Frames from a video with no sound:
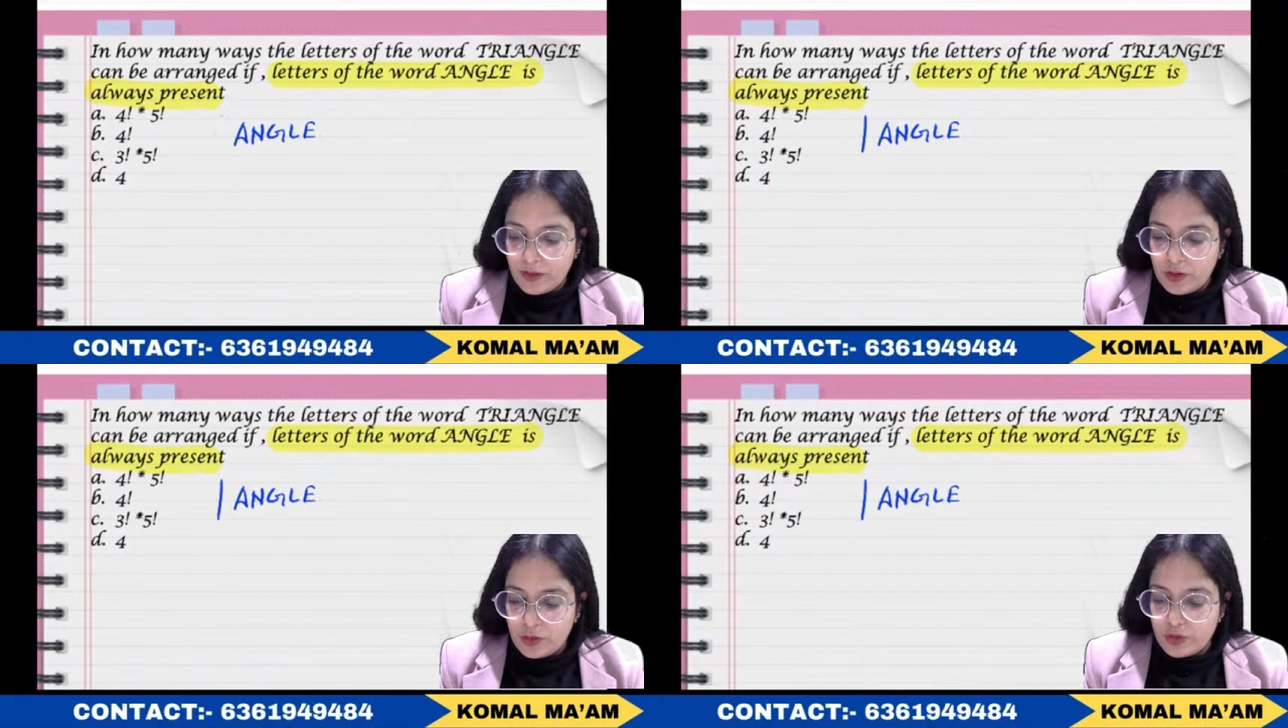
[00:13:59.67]

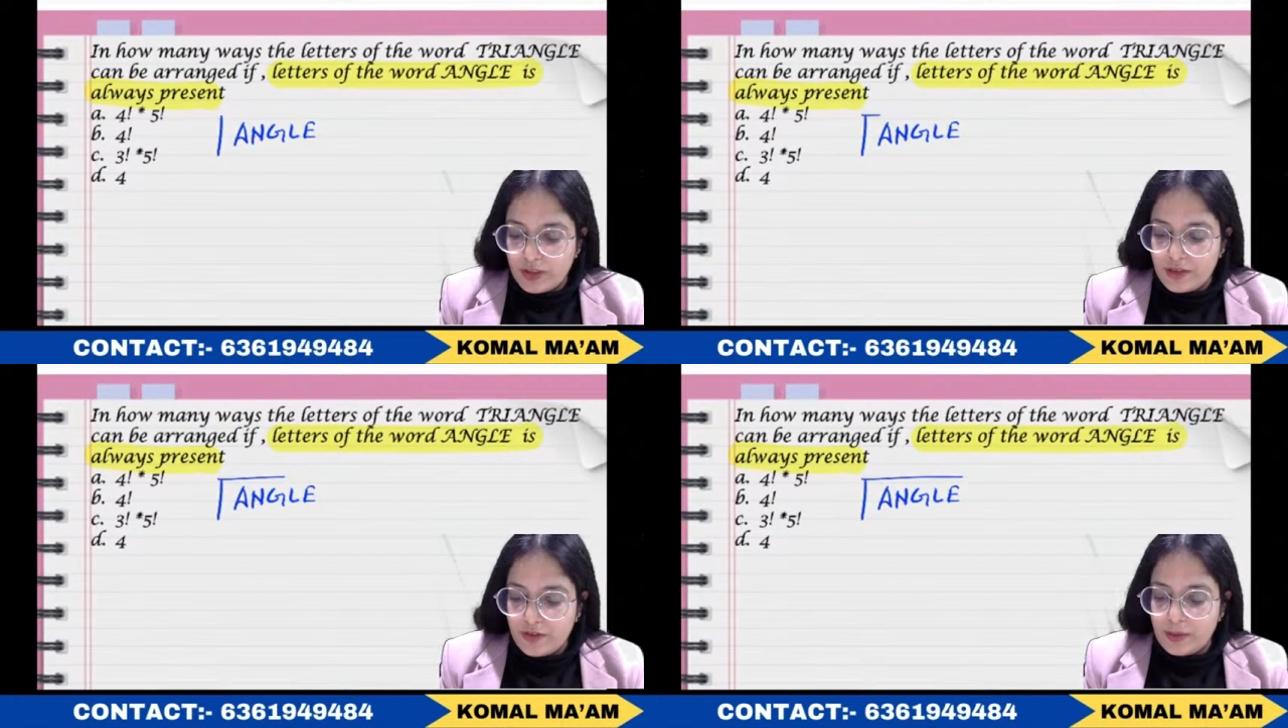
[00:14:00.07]
So
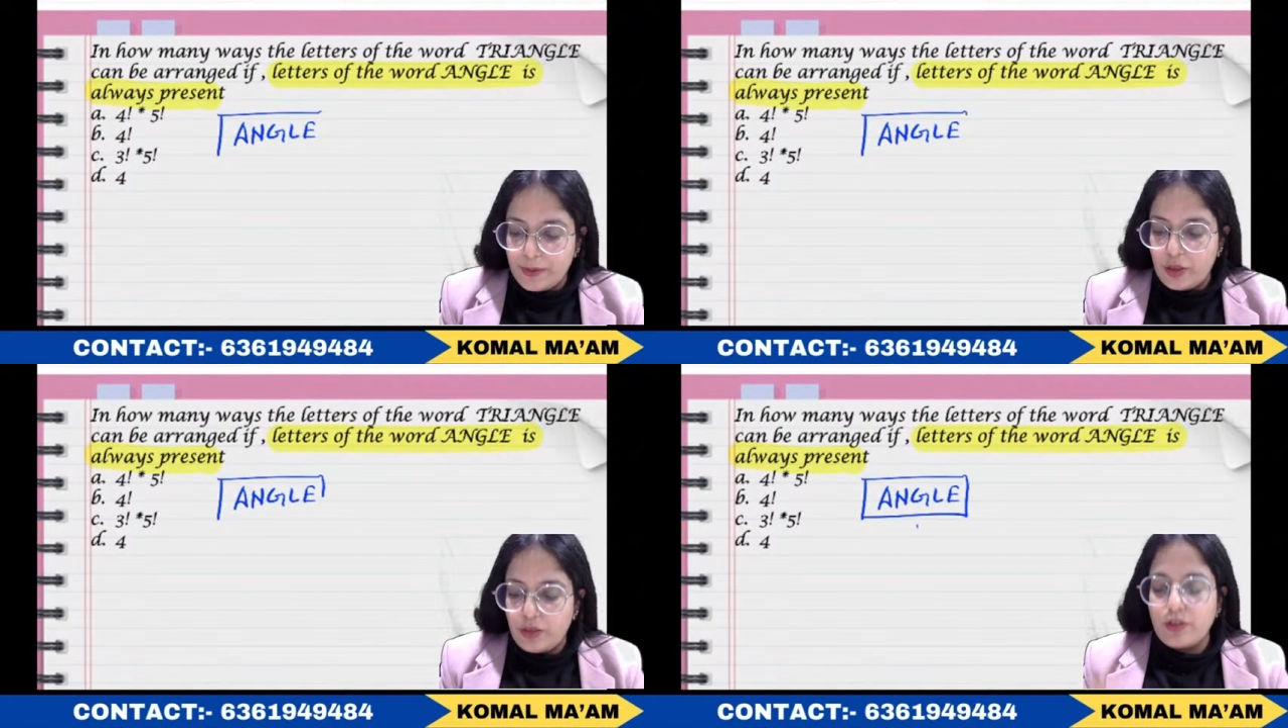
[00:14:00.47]
this will be
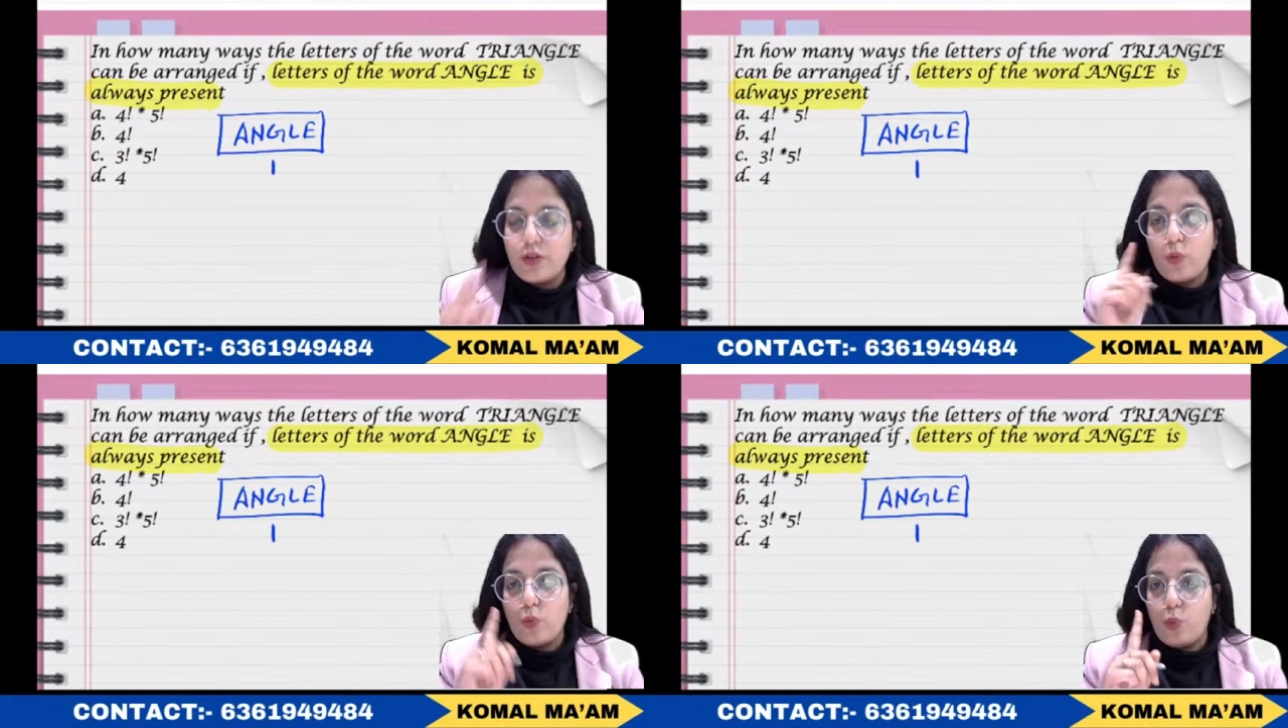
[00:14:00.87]
your
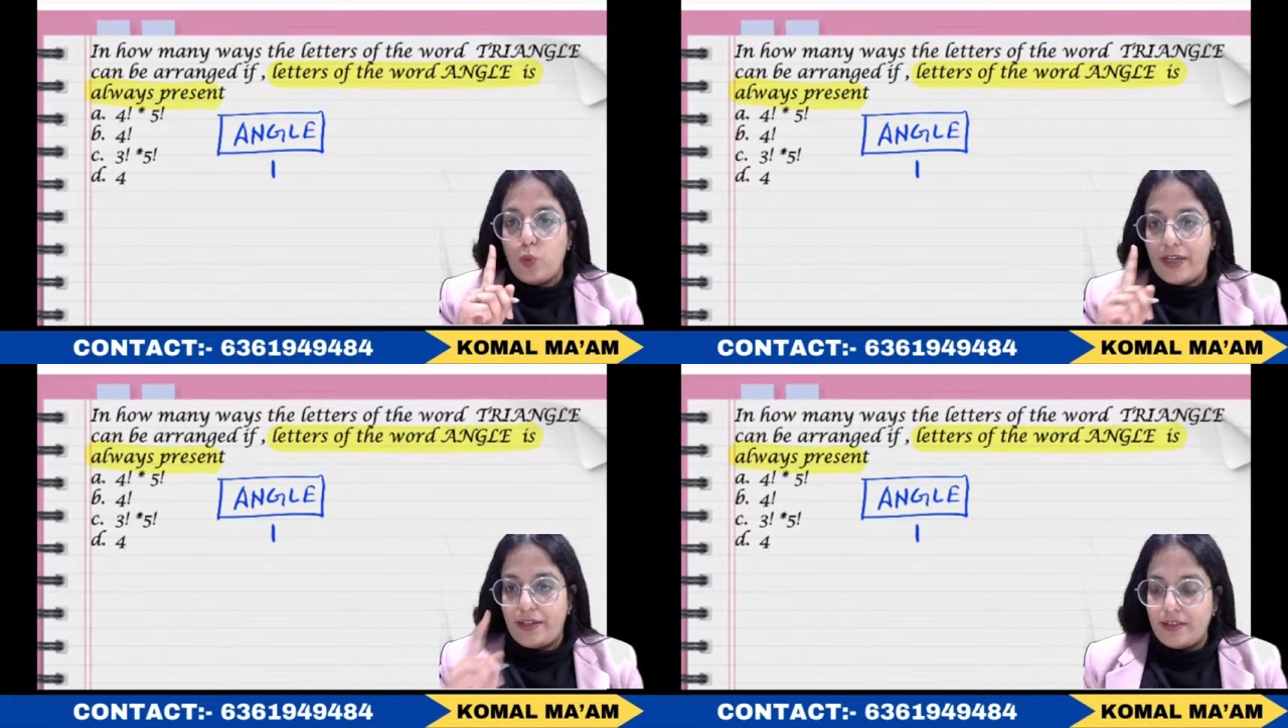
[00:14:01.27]

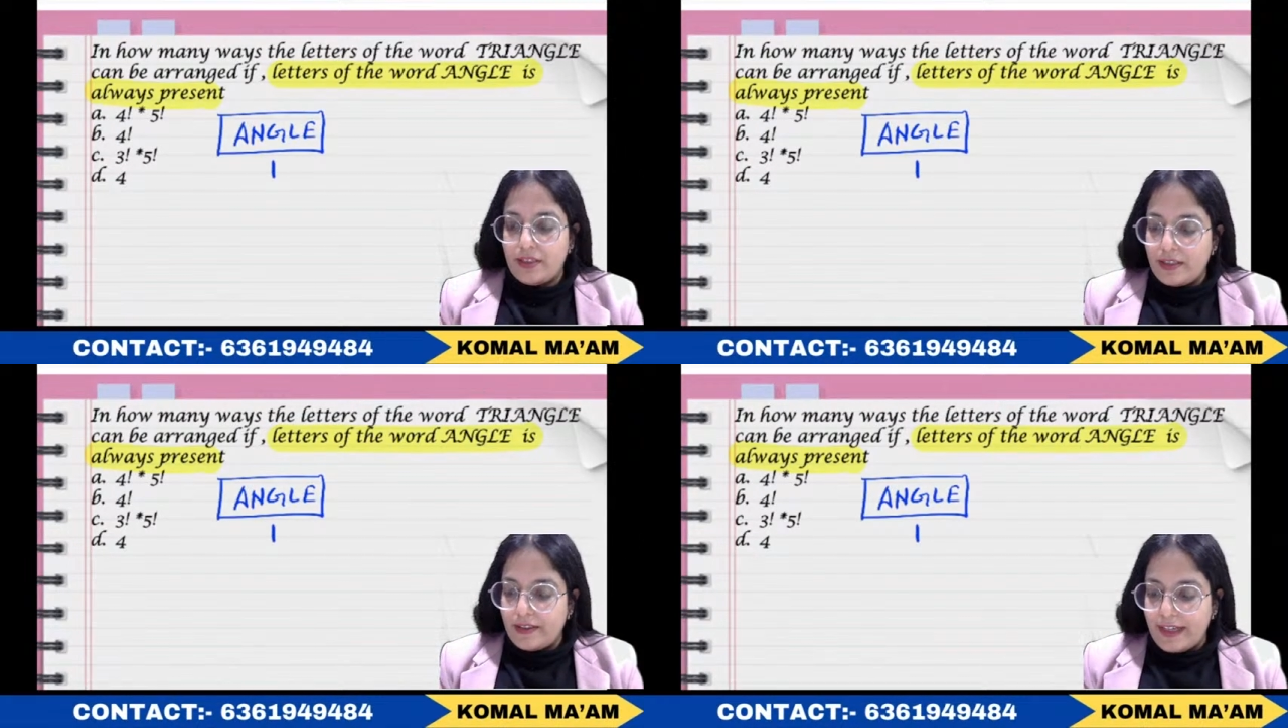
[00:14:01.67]
1,
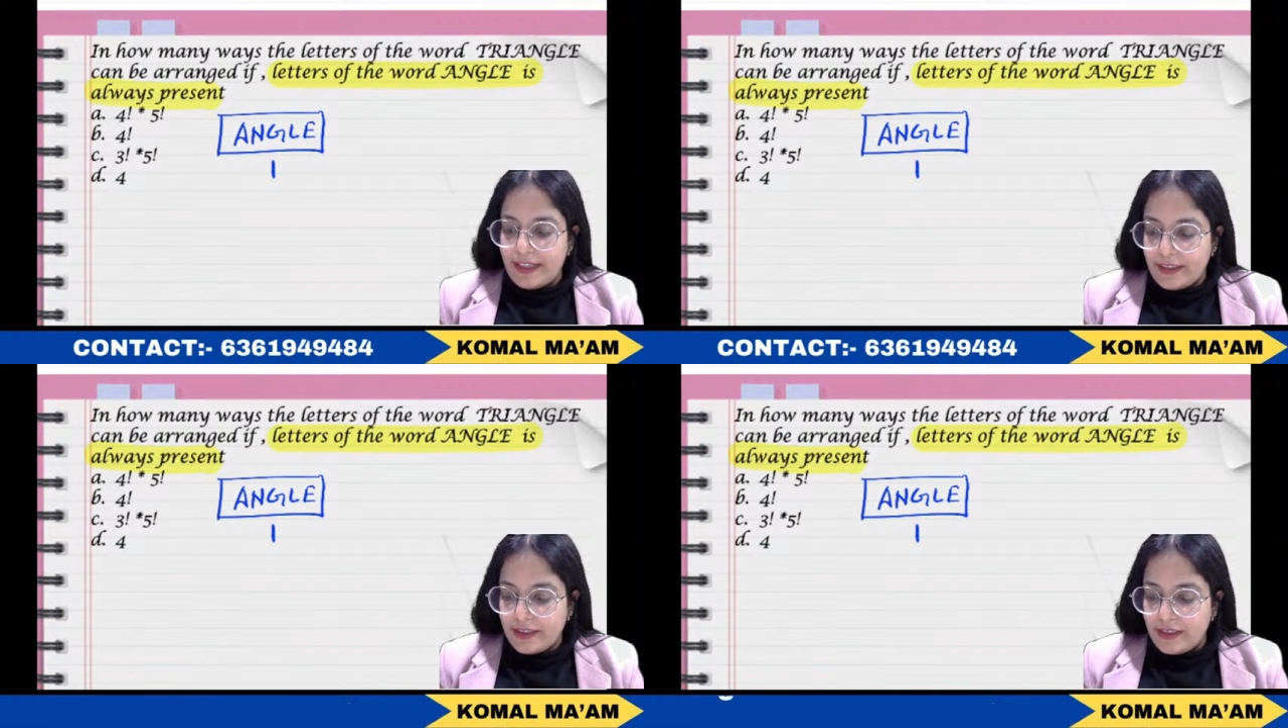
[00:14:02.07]
right?